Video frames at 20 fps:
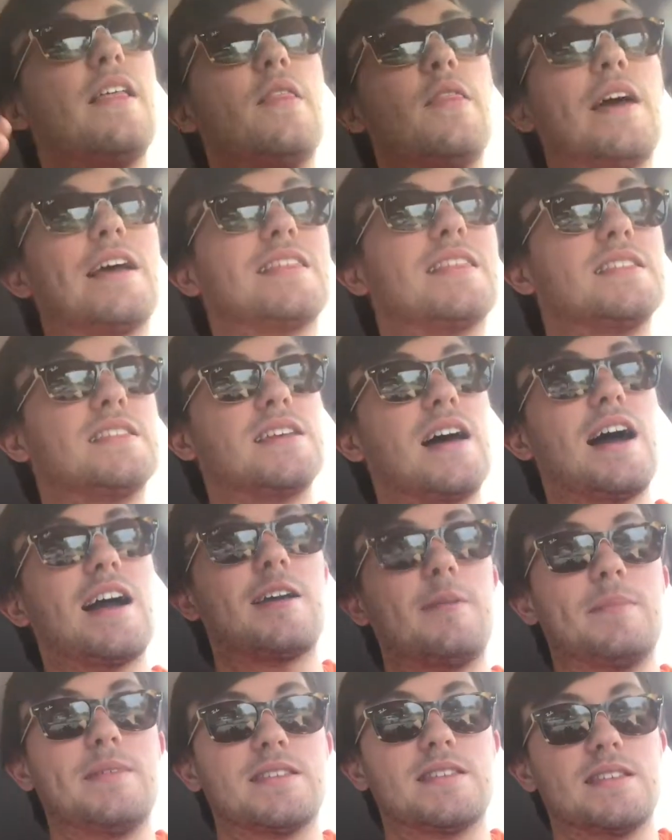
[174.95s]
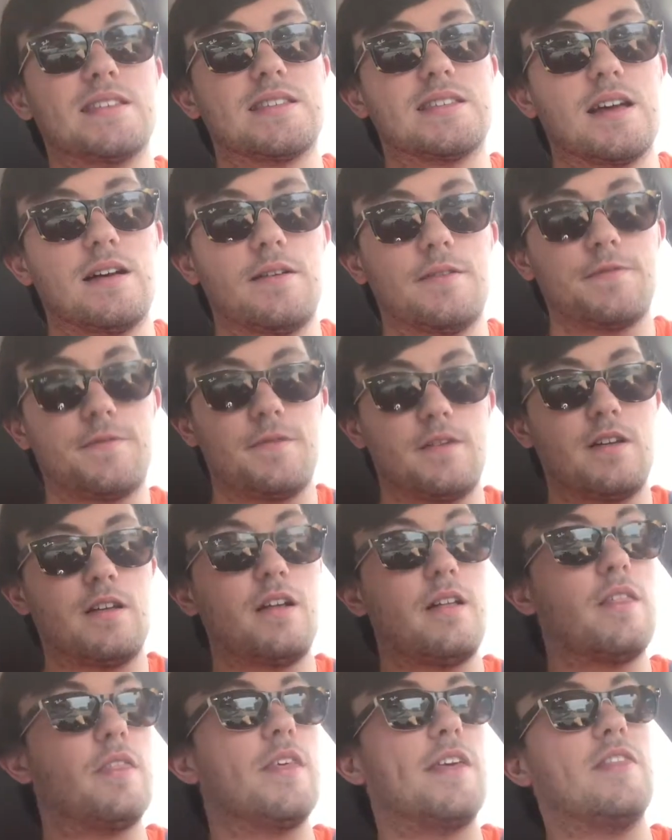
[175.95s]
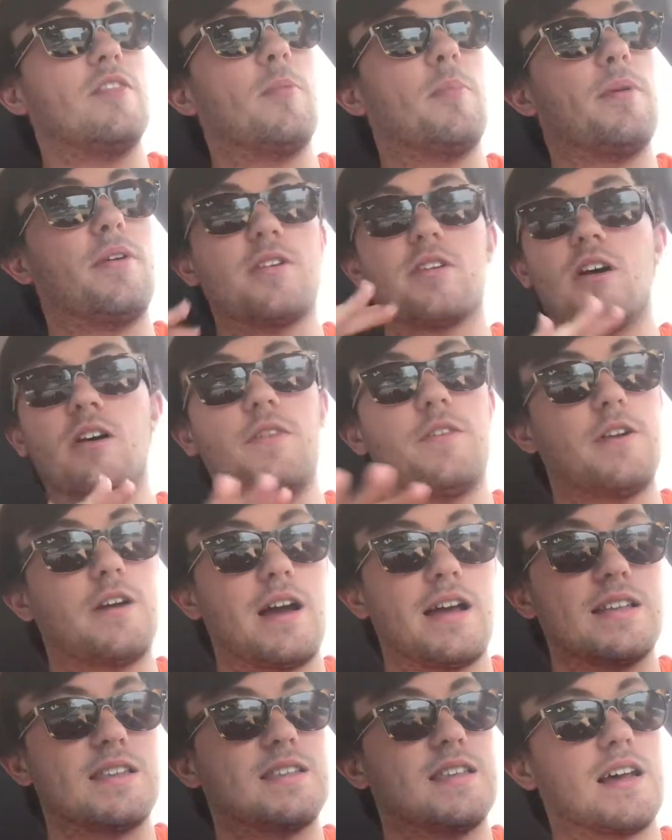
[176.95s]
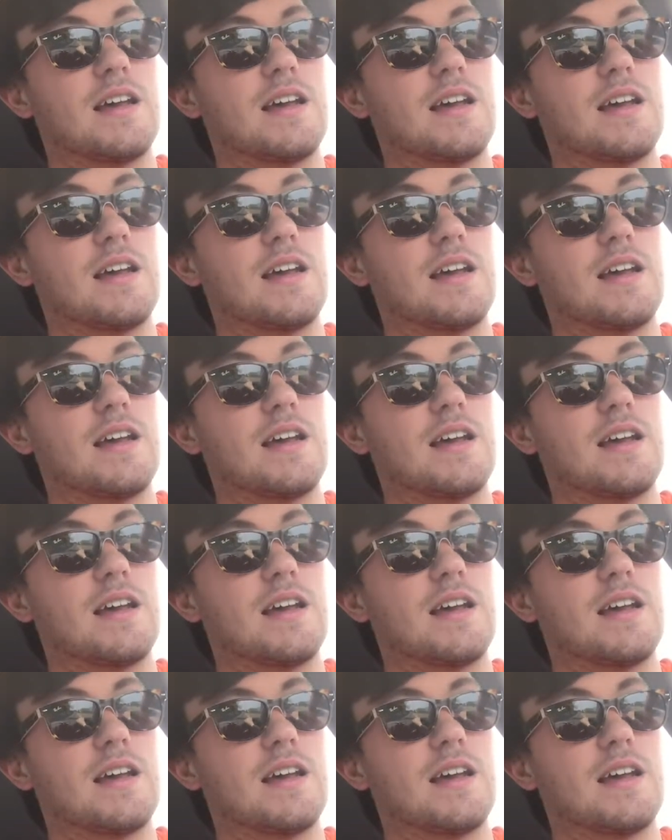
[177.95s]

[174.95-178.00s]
like the documents itself in the book they're not